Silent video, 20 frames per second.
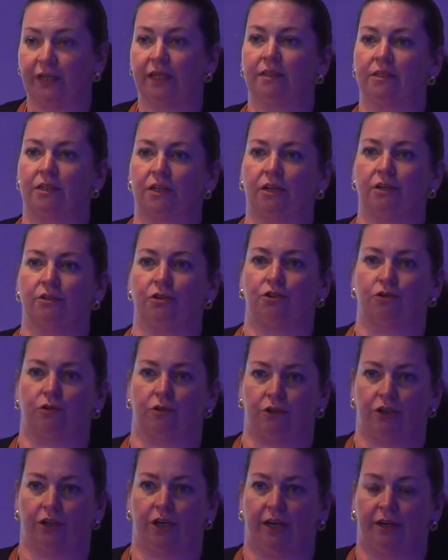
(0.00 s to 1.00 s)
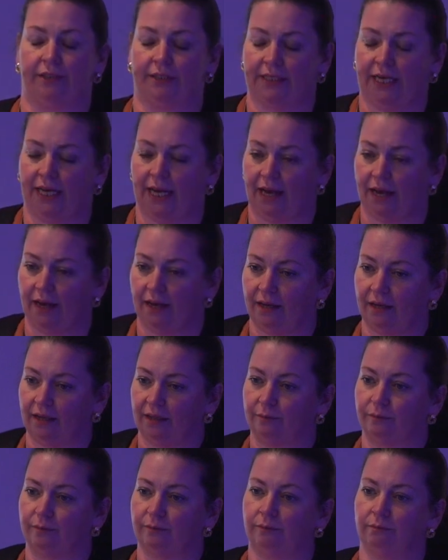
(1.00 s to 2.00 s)
into construction
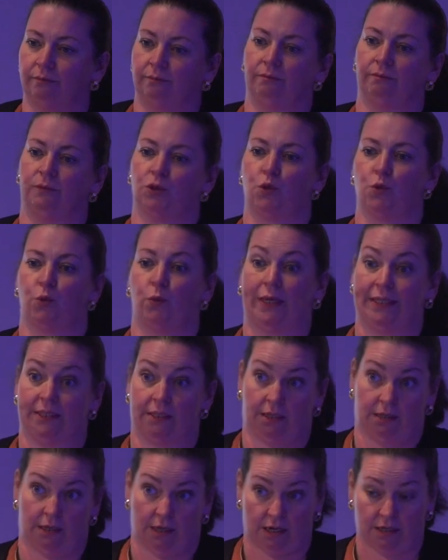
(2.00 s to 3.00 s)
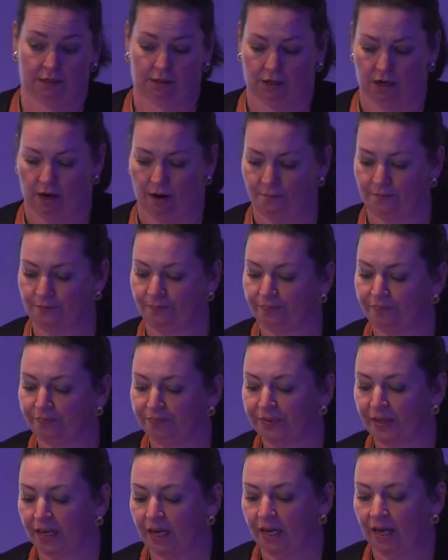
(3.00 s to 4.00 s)
20 years ago,
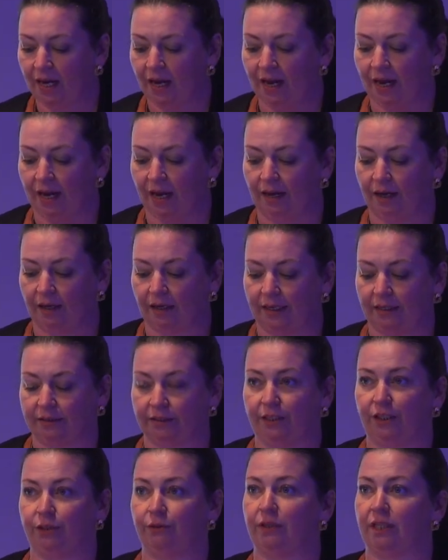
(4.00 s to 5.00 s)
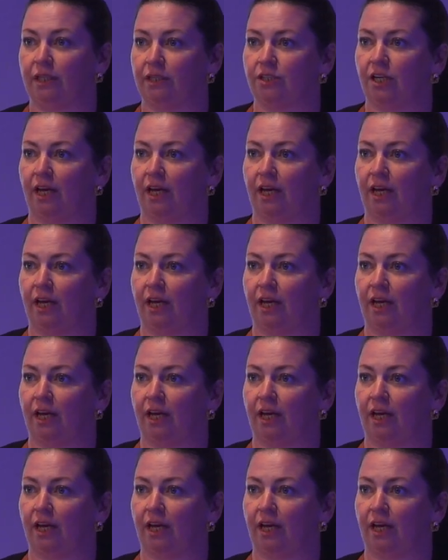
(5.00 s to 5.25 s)
and the unique